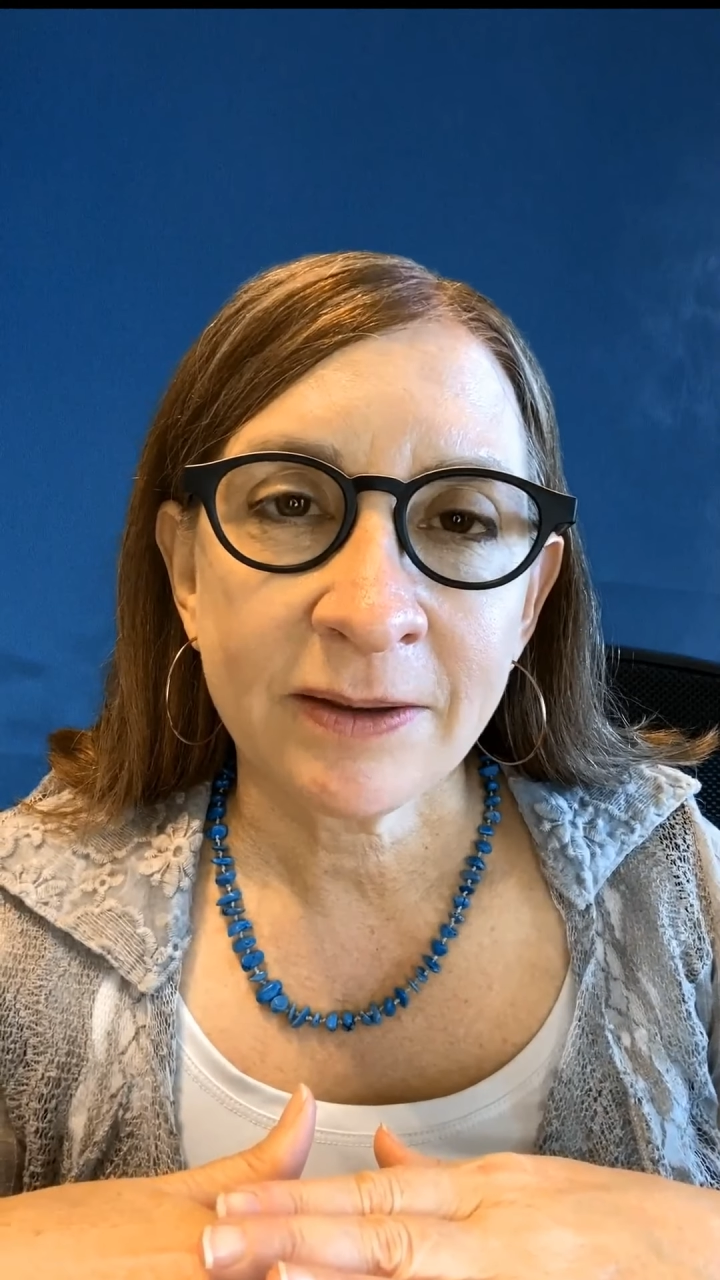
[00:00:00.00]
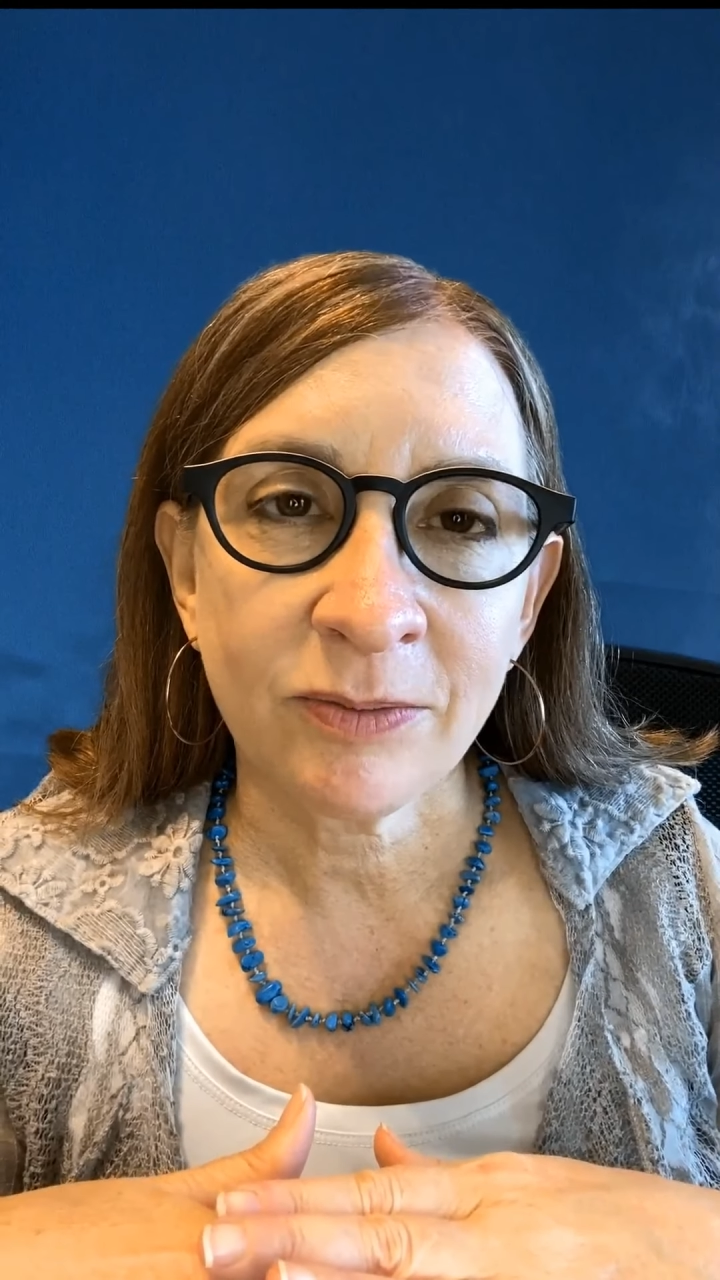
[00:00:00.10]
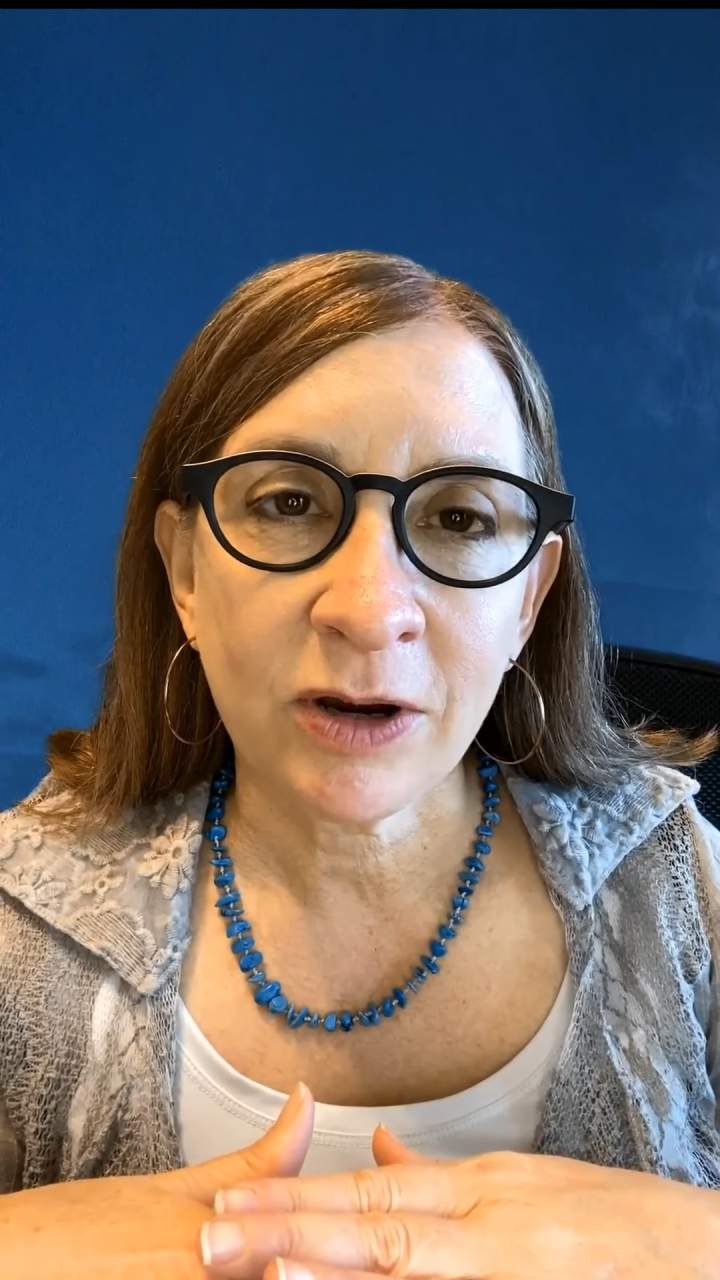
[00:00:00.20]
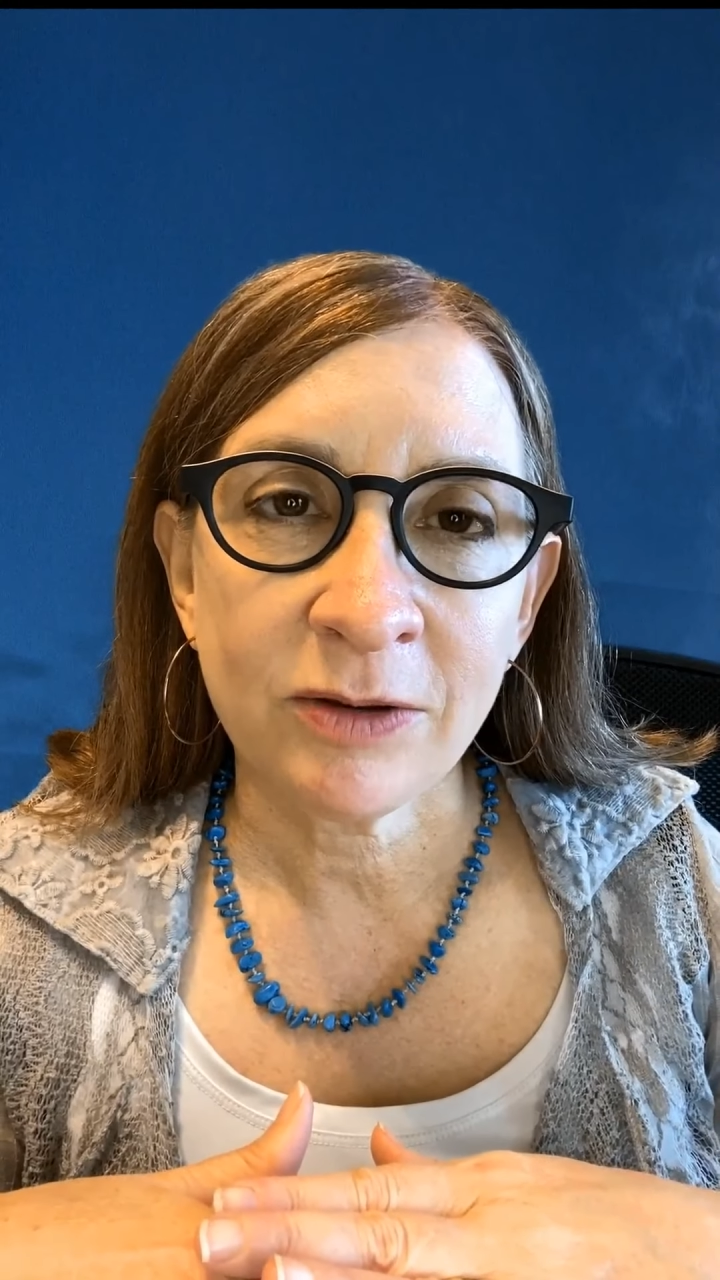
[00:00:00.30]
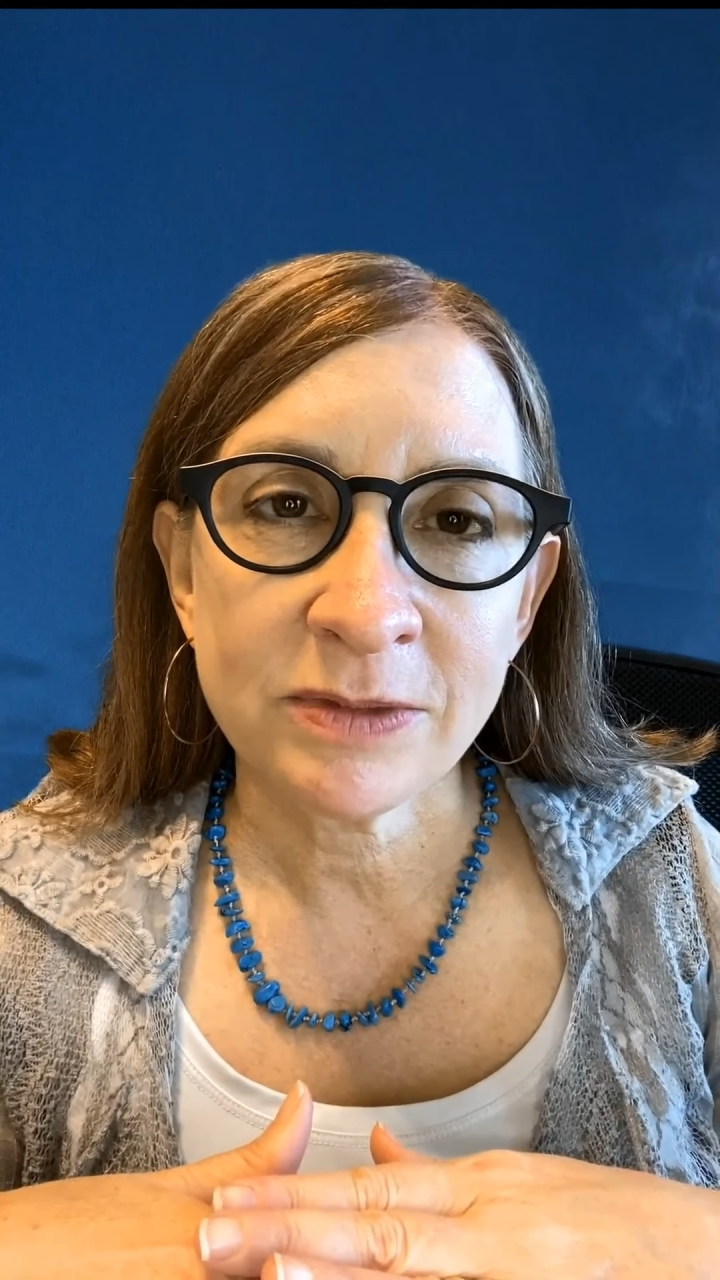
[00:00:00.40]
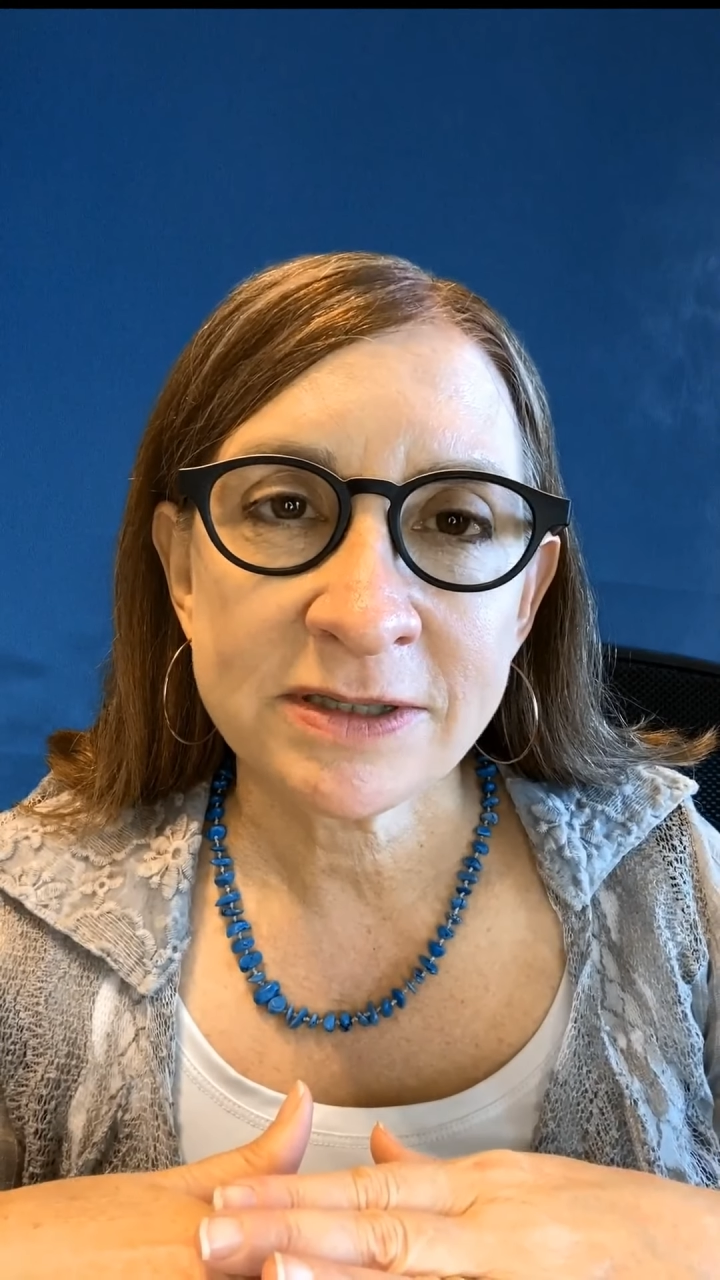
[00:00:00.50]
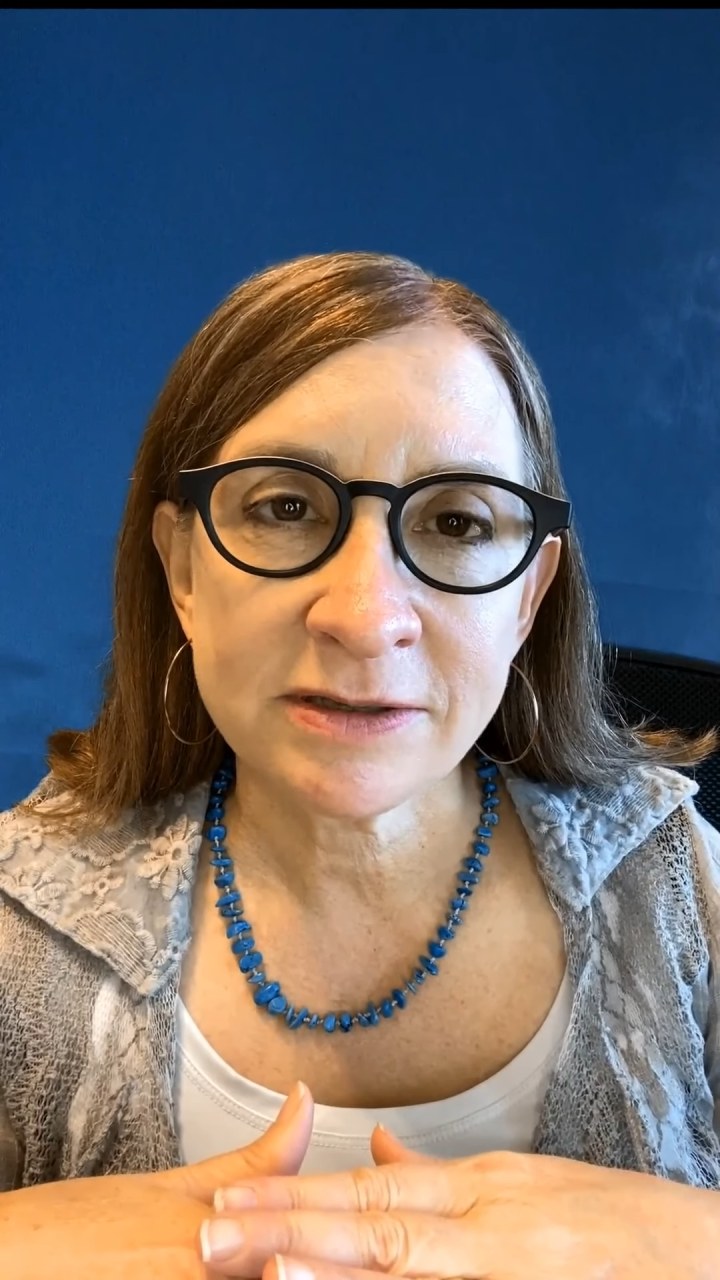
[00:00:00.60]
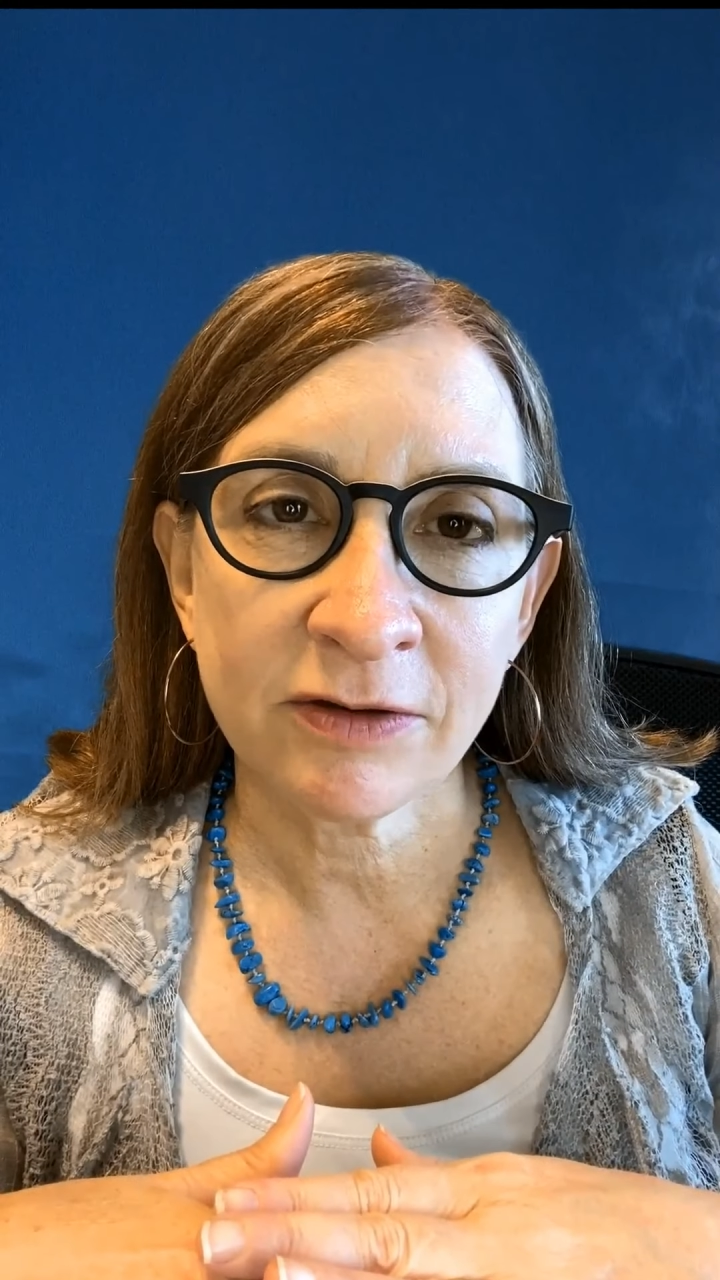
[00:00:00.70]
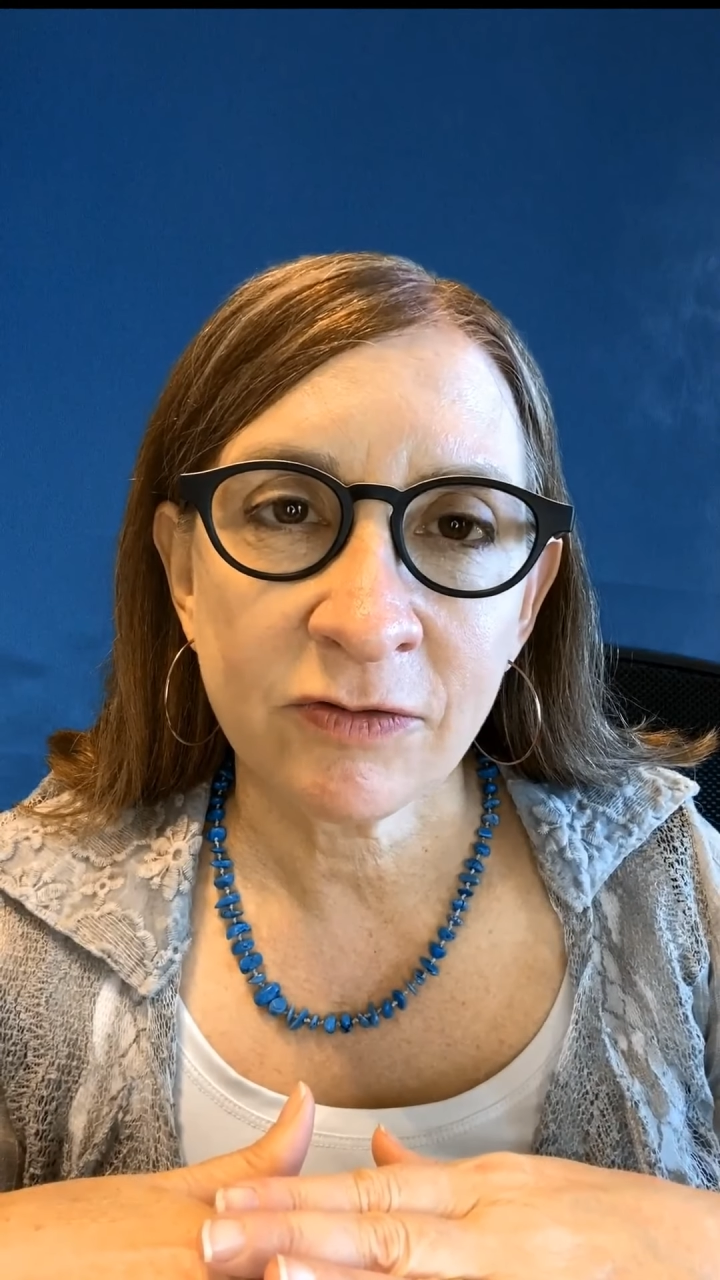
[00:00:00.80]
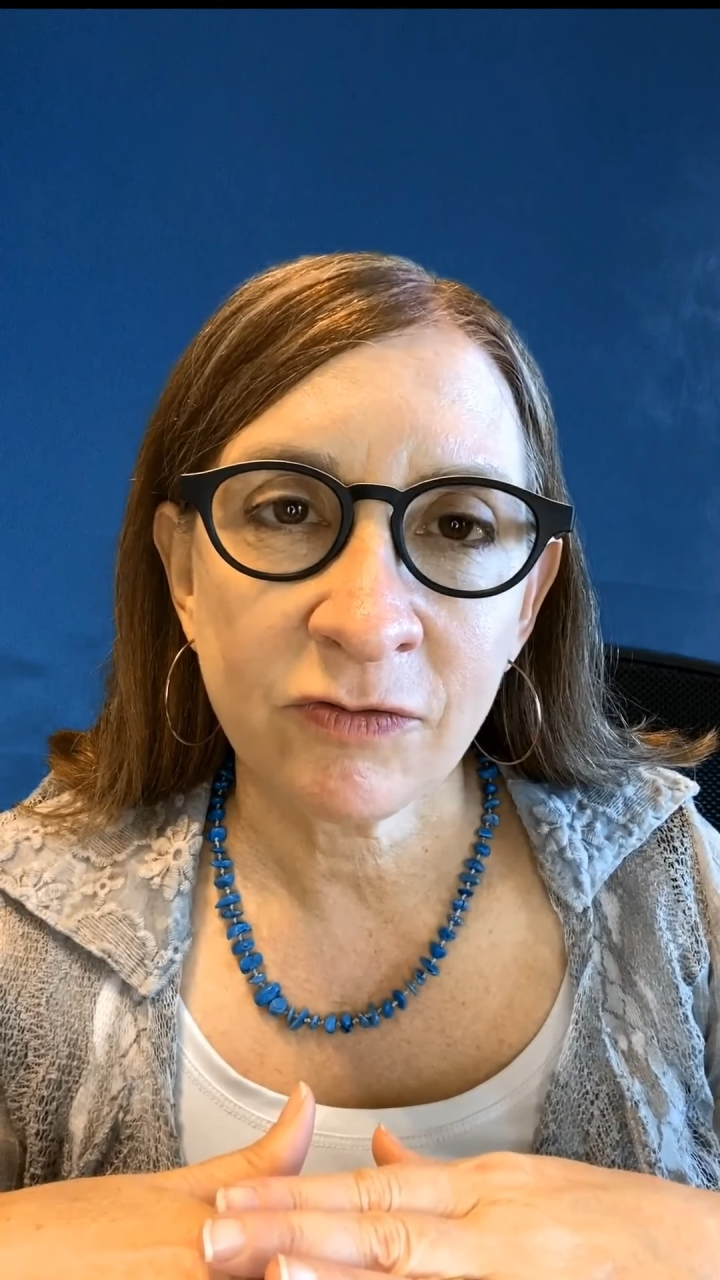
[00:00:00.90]
proud of
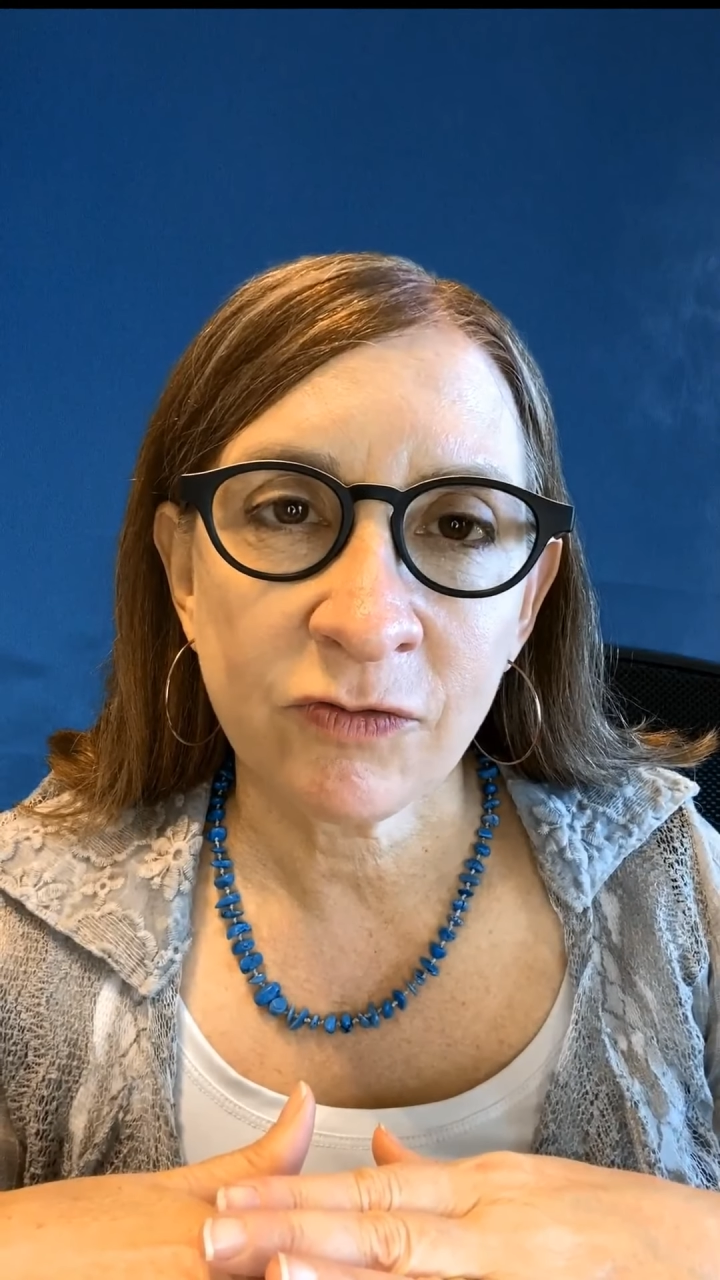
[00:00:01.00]
myself